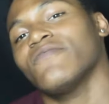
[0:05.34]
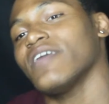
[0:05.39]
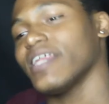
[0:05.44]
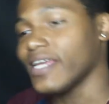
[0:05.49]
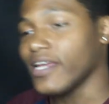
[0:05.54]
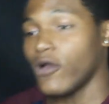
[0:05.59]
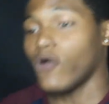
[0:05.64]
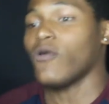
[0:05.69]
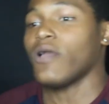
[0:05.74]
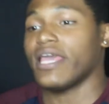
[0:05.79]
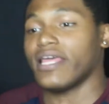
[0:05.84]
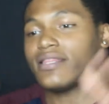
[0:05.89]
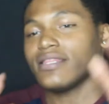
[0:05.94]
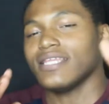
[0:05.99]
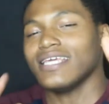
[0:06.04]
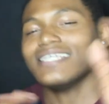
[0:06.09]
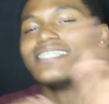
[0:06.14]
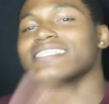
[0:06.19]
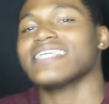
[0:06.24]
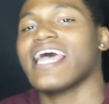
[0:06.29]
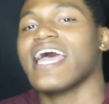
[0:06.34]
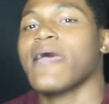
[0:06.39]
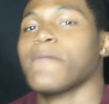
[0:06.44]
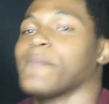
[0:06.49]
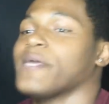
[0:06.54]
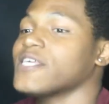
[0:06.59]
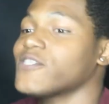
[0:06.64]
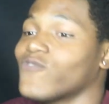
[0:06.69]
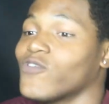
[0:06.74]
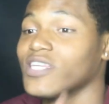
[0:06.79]
video, and this time
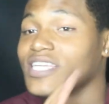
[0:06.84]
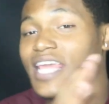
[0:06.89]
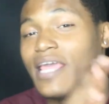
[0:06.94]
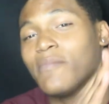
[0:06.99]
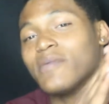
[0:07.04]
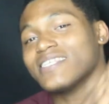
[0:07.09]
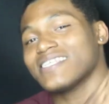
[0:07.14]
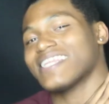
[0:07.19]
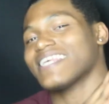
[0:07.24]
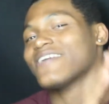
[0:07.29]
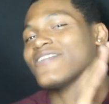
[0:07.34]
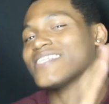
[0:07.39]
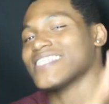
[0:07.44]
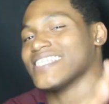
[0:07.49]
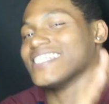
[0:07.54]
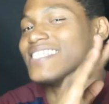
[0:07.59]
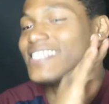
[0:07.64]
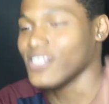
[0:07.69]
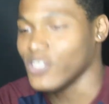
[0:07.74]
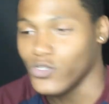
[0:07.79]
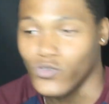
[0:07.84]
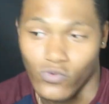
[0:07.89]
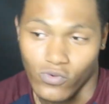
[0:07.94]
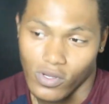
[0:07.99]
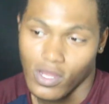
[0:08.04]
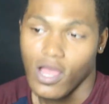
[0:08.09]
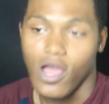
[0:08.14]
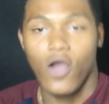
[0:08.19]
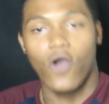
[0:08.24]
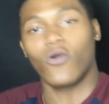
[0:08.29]
it's for Demon Slayer Season
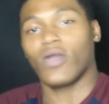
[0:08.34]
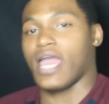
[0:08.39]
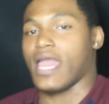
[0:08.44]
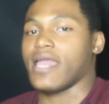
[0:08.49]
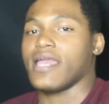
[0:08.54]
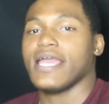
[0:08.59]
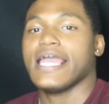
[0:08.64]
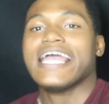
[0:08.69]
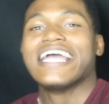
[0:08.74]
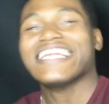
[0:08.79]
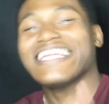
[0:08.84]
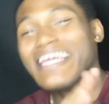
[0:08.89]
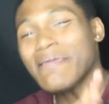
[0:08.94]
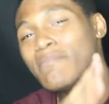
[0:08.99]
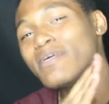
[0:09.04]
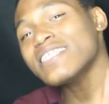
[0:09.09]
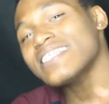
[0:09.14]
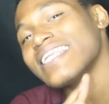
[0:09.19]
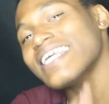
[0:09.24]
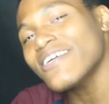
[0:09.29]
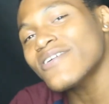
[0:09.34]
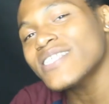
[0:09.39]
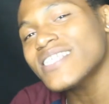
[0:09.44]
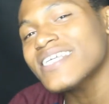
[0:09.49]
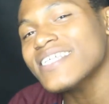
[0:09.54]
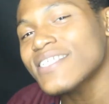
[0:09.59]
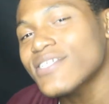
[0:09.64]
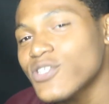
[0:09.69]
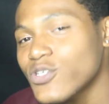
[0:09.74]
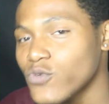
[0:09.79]
2, okay? Demon Slayer
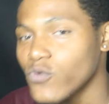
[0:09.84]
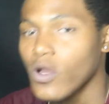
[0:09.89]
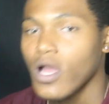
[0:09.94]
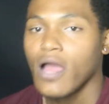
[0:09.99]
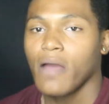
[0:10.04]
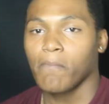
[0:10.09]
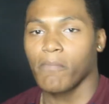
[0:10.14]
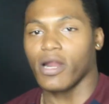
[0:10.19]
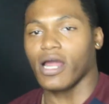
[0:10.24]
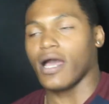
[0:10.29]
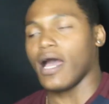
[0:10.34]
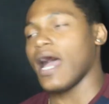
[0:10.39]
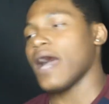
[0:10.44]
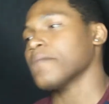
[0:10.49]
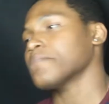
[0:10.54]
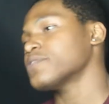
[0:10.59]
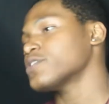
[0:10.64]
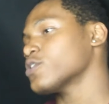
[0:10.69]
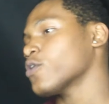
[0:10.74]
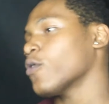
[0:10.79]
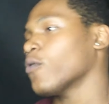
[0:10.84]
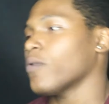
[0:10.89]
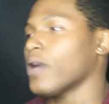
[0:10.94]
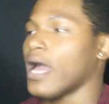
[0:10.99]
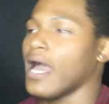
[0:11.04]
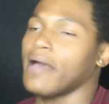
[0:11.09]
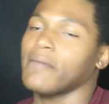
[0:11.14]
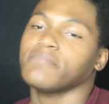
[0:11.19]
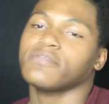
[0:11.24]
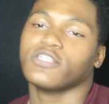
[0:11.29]
Season 2. Bruh, I'm
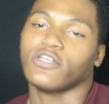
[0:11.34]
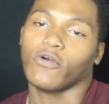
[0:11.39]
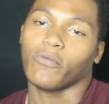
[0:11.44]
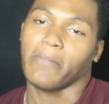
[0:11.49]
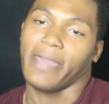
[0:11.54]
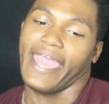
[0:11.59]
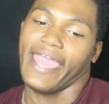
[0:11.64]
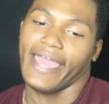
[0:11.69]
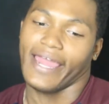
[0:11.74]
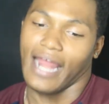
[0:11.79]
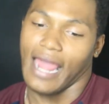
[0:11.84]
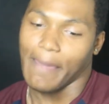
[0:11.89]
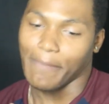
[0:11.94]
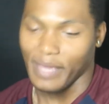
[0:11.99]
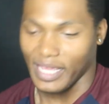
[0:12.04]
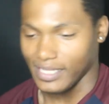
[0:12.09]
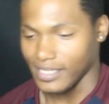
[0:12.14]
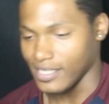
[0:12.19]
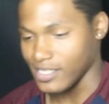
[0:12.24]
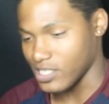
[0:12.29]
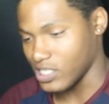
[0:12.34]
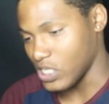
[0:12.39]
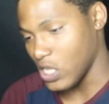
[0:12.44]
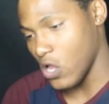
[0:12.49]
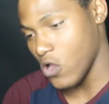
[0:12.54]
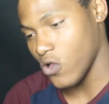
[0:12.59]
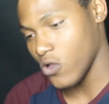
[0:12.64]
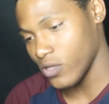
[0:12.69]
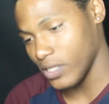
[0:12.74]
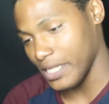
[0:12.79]
so mad. I made this
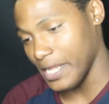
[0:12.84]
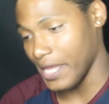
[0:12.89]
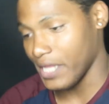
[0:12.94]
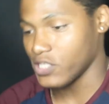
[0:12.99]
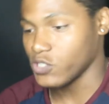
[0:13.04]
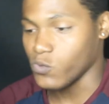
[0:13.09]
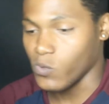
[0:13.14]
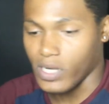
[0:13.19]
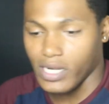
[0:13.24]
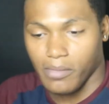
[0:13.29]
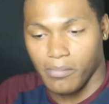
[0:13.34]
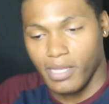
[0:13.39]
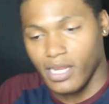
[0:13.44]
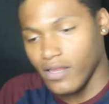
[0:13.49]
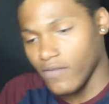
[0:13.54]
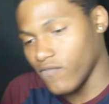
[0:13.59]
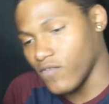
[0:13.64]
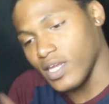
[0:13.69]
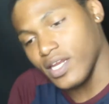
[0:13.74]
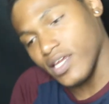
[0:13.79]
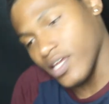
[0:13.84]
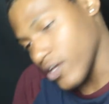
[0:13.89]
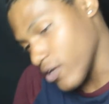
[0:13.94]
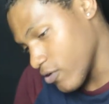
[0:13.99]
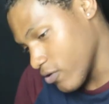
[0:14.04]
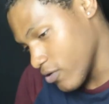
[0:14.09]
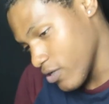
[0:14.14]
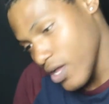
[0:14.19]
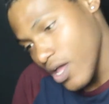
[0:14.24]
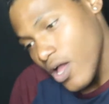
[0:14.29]
long, like, 20-minute
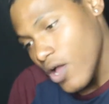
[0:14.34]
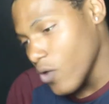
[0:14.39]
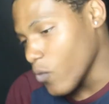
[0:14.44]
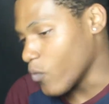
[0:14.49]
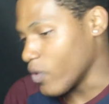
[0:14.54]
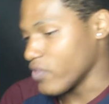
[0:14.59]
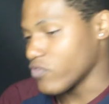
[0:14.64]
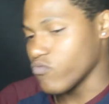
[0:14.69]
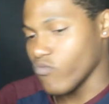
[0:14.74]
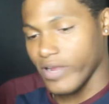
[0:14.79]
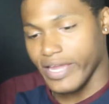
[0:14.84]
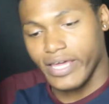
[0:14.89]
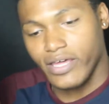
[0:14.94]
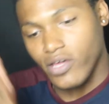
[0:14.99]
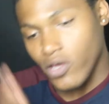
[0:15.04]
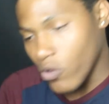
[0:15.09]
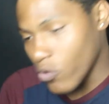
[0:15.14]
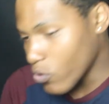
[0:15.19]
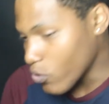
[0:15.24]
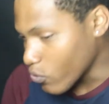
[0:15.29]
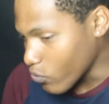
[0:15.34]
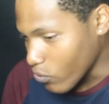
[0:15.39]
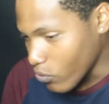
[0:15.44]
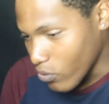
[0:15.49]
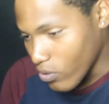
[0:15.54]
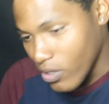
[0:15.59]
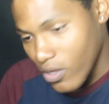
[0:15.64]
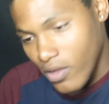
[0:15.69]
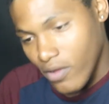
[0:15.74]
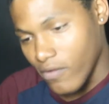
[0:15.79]
video with Rengoku
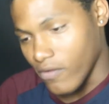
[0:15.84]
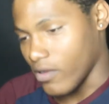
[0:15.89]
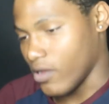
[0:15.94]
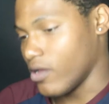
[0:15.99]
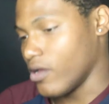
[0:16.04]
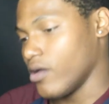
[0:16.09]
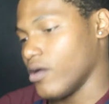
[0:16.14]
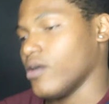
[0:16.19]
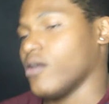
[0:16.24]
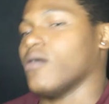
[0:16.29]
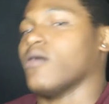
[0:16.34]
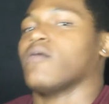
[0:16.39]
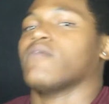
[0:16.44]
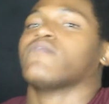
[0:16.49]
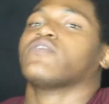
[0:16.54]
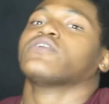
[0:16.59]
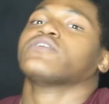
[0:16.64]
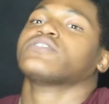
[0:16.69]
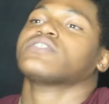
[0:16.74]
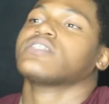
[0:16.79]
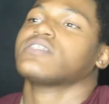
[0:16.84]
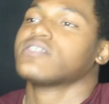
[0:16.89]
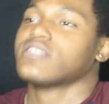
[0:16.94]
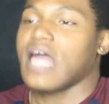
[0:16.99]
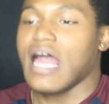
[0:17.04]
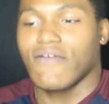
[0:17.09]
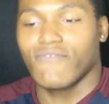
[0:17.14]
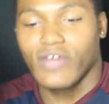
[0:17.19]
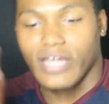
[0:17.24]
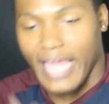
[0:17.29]
versus,
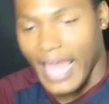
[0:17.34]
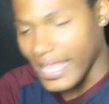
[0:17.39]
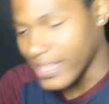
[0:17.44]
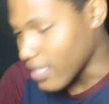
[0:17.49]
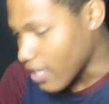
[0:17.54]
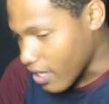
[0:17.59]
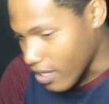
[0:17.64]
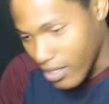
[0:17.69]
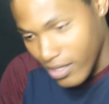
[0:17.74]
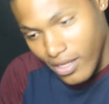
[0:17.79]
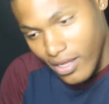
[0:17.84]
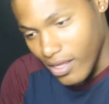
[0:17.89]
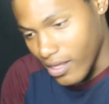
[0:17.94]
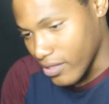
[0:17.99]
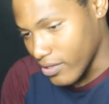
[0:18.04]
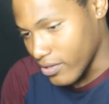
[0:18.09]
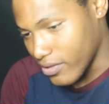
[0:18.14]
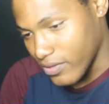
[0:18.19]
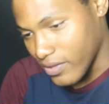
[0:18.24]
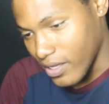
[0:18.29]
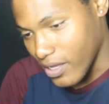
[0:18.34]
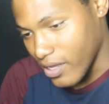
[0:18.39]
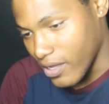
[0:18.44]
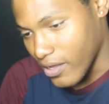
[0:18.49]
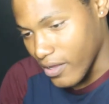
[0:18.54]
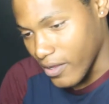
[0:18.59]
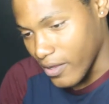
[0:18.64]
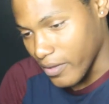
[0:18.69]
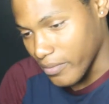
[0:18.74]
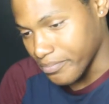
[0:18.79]
I forgot the other,
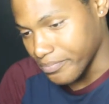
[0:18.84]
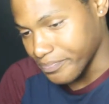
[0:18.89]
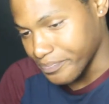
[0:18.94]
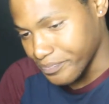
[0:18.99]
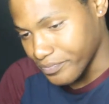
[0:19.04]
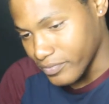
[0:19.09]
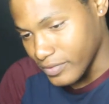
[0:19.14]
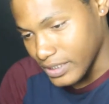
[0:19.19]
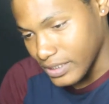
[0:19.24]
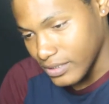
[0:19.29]
the